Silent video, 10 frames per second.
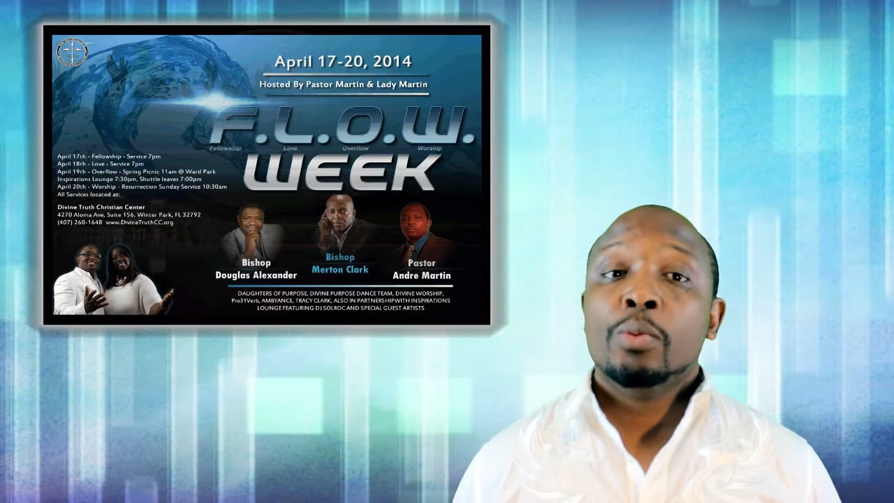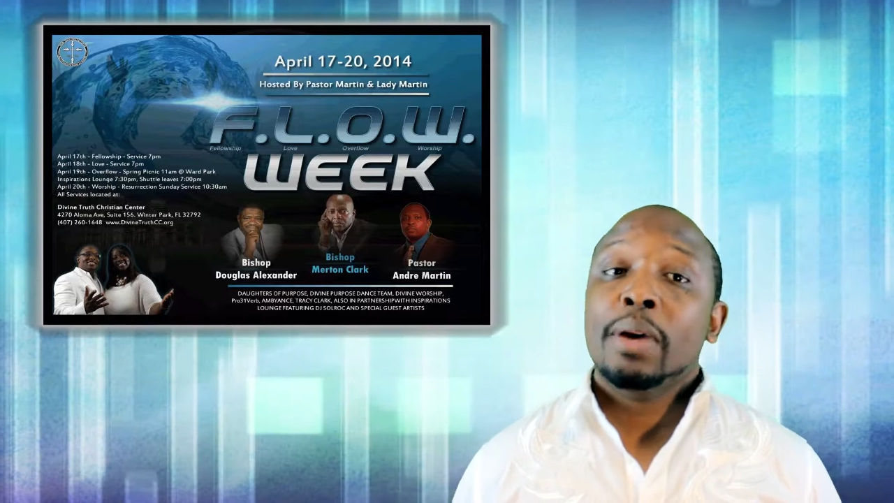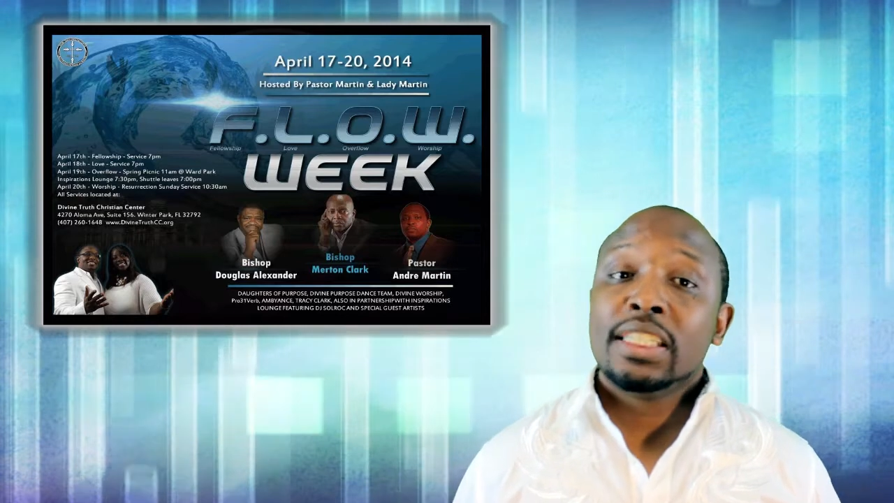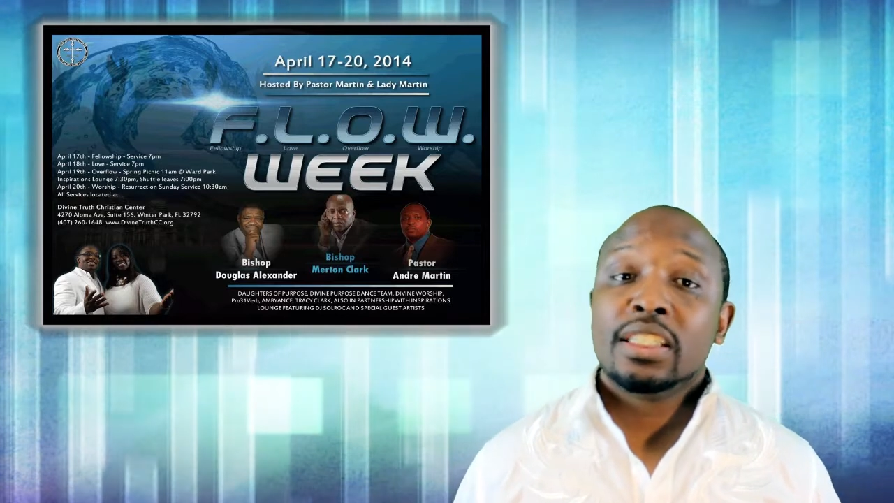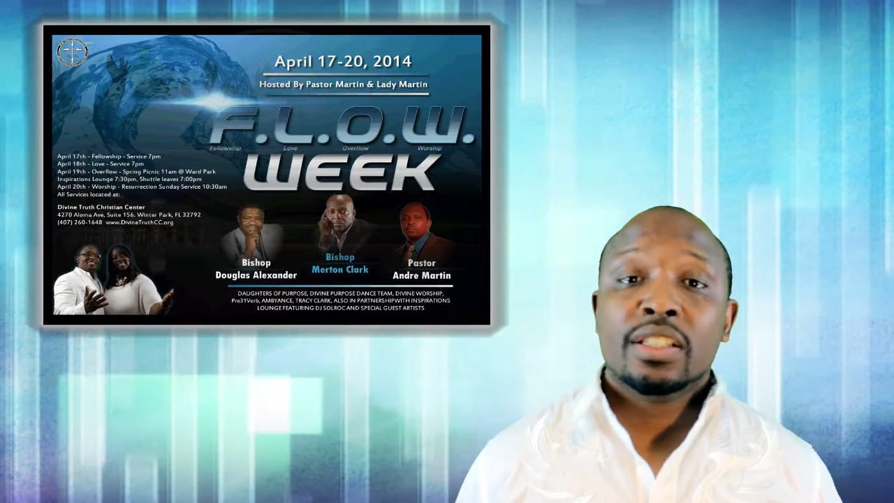
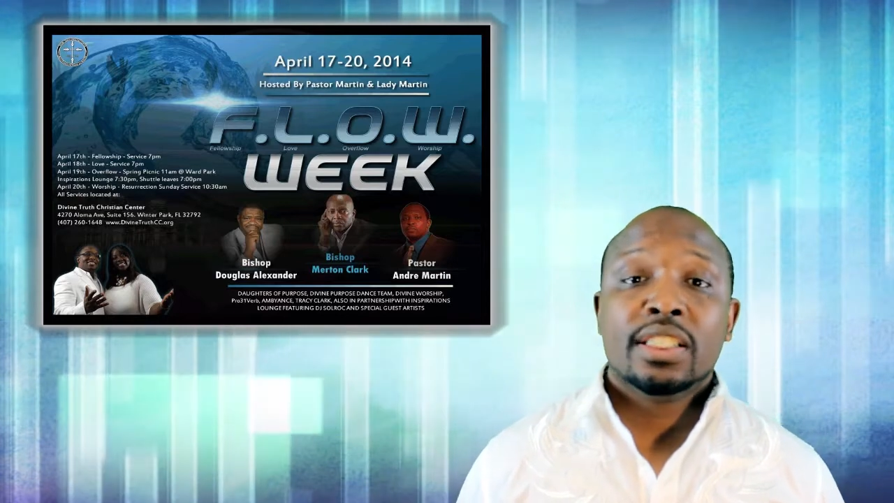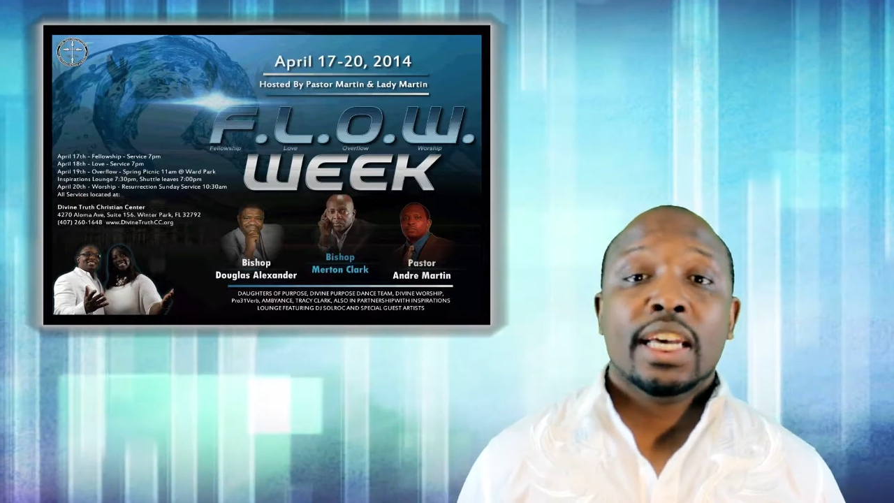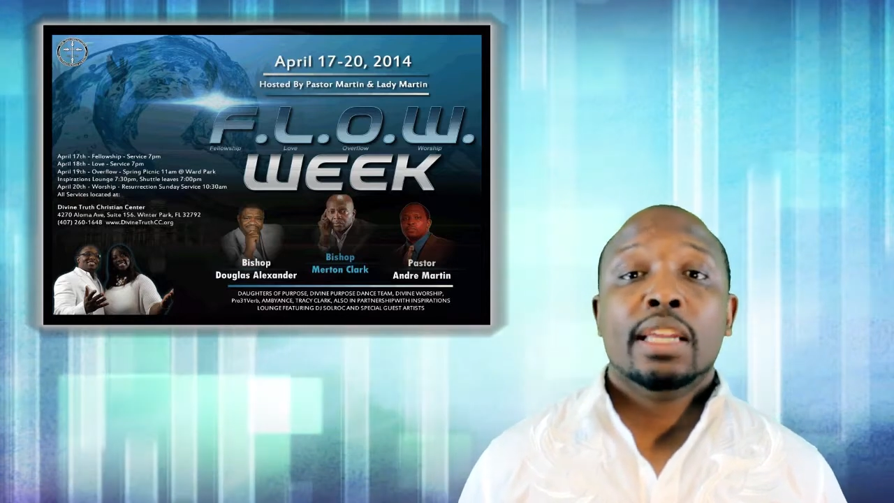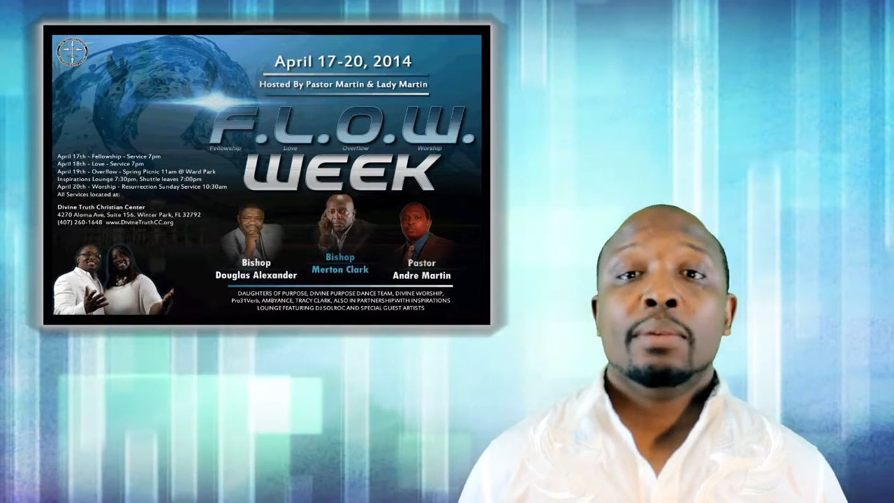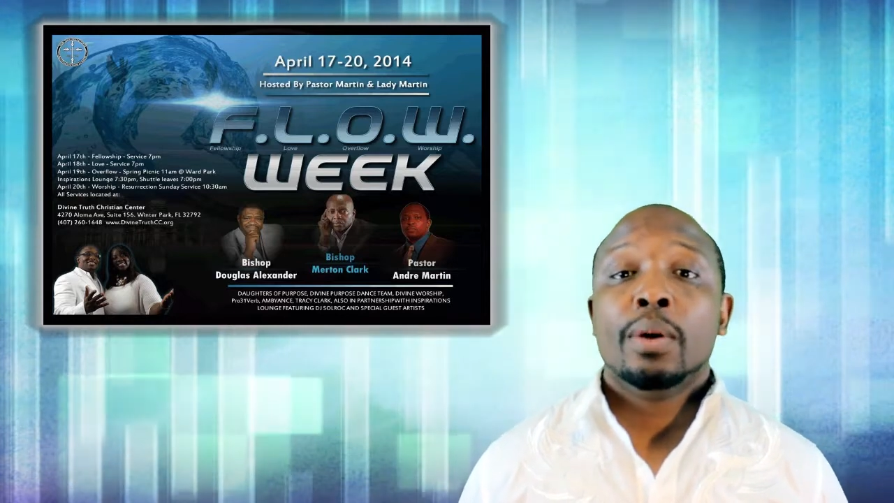Pastor
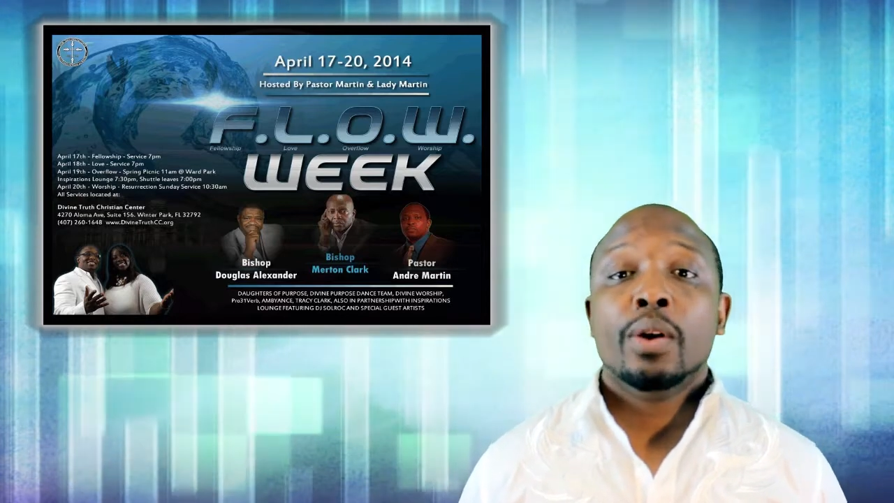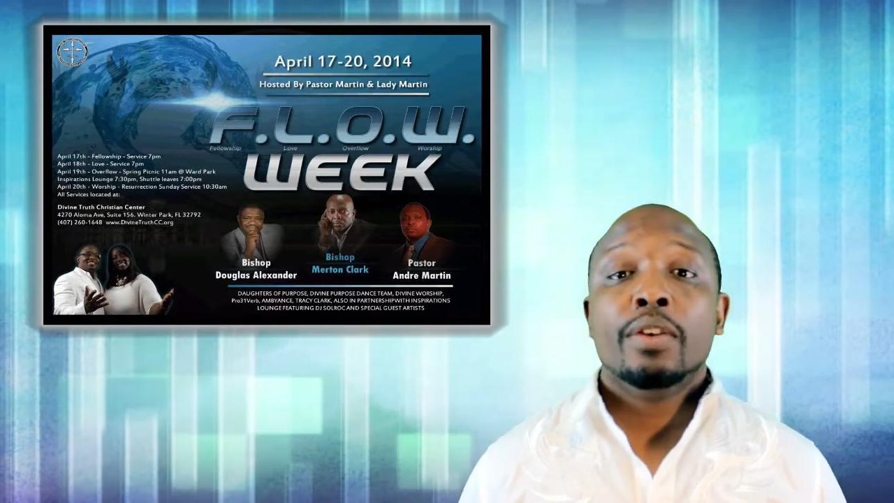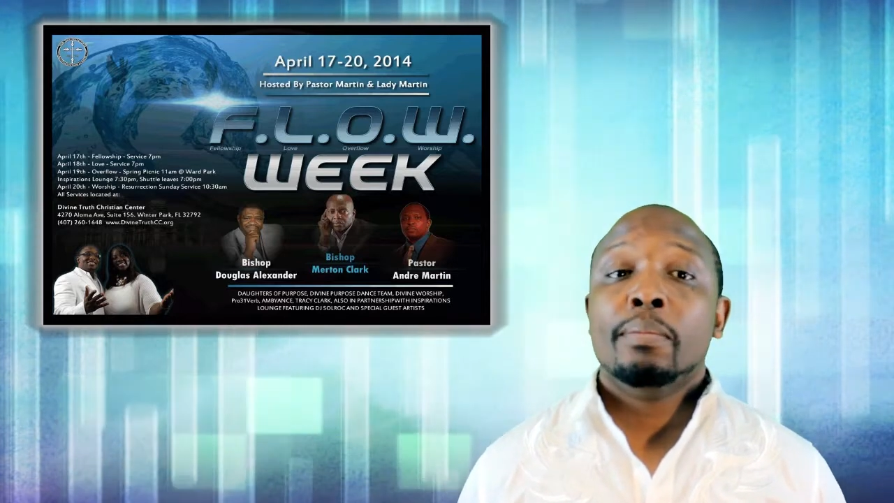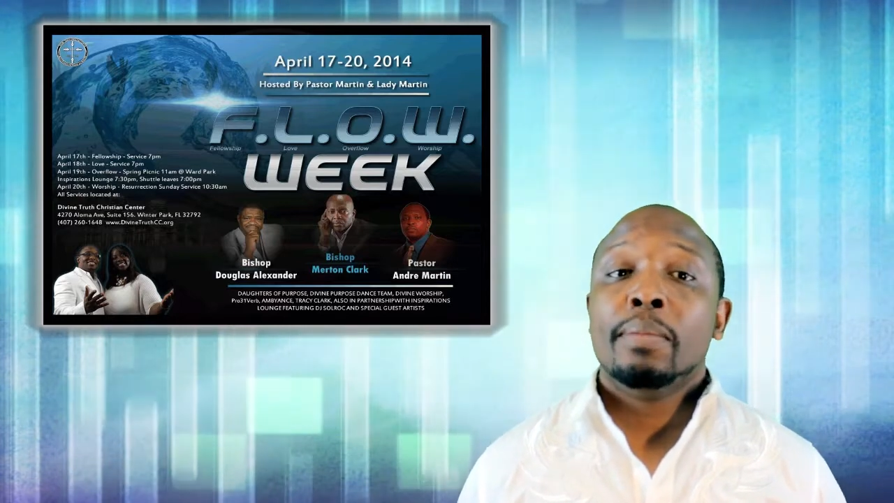Stanley Murray from